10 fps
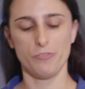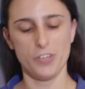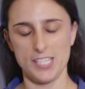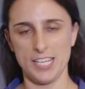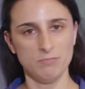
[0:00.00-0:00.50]

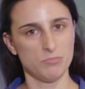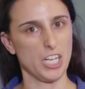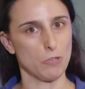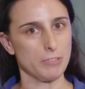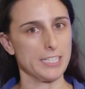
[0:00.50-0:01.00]
First thing, you
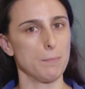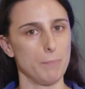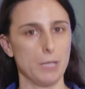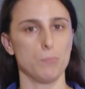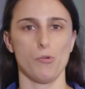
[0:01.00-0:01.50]
need a really
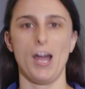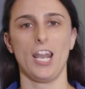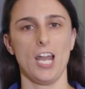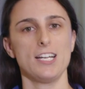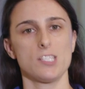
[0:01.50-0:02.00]
big
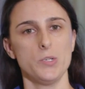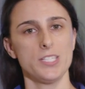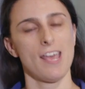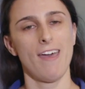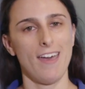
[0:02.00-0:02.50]
bright light source,